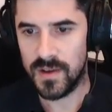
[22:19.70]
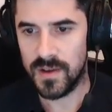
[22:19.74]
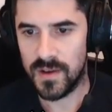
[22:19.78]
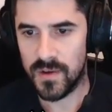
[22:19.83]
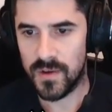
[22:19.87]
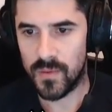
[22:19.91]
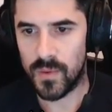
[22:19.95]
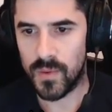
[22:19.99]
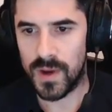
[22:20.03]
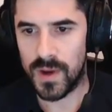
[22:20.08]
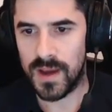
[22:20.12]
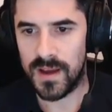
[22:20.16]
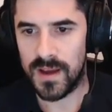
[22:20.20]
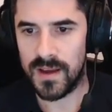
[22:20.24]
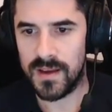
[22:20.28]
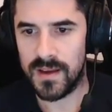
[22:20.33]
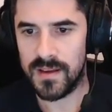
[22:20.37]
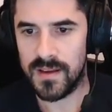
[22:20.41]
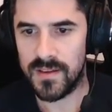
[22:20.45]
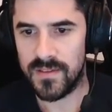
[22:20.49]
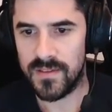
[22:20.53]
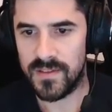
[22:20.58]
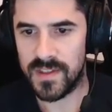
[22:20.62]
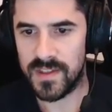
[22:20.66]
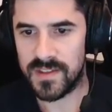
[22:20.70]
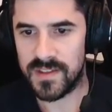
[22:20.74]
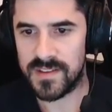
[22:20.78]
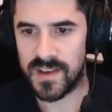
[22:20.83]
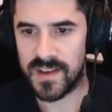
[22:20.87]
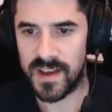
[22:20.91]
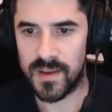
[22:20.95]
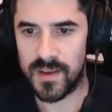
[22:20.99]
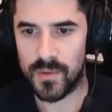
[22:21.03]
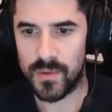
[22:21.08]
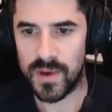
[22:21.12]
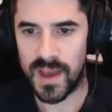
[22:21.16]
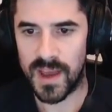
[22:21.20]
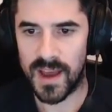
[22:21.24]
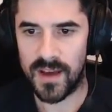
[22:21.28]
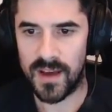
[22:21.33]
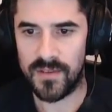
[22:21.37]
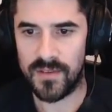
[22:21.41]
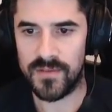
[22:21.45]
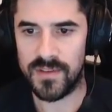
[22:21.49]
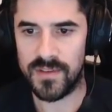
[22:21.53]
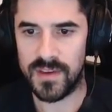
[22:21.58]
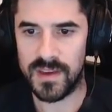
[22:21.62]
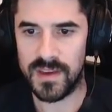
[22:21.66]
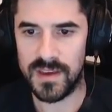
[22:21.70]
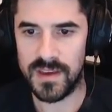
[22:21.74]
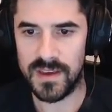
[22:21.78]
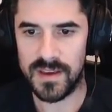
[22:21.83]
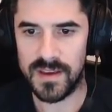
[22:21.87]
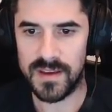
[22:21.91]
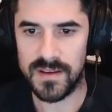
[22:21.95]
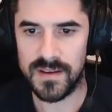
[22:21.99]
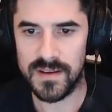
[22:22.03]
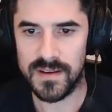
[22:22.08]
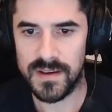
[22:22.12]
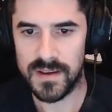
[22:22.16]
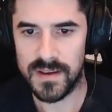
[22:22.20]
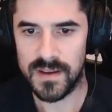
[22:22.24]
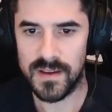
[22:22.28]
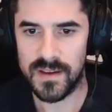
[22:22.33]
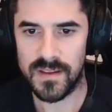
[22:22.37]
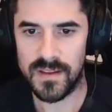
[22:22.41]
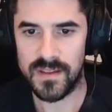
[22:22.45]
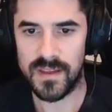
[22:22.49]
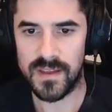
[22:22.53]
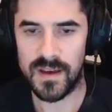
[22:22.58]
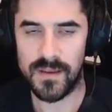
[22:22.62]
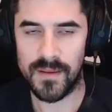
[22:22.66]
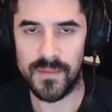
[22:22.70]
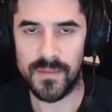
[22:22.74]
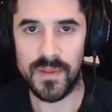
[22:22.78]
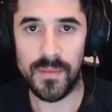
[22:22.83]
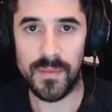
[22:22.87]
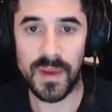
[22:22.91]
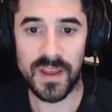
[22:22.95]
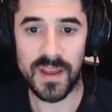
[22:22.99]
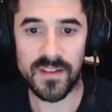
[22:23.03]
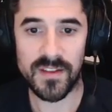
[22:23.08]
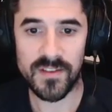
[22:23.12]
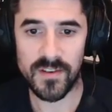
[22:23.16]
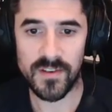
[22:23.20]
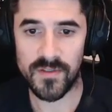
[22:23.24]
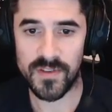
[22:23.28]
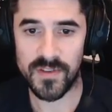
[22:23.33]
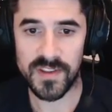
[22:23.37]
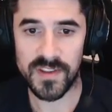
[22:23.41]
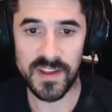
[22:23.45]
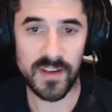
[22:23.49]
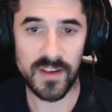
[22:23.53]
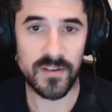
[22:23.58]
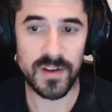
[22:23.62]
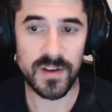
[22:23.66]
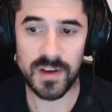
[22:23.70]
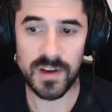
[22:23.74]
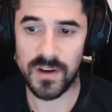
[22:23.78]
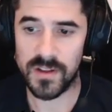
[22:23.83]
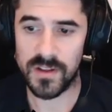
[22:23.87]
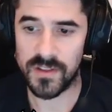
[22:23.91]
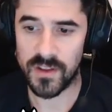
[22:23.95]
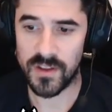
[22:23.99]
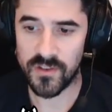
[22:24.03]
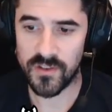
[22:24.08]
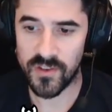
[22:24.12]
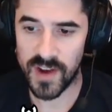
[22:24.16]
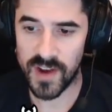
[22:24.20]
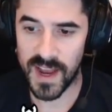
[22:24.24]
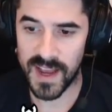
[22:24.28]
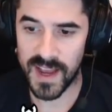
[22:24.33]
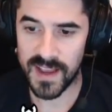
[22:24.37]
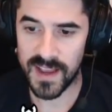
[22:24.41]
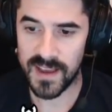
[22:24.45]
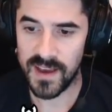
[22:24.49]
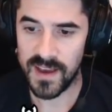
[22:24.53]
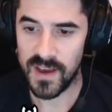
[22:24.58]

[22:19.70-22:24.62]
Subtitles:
where this tire would have the big surface area on the track,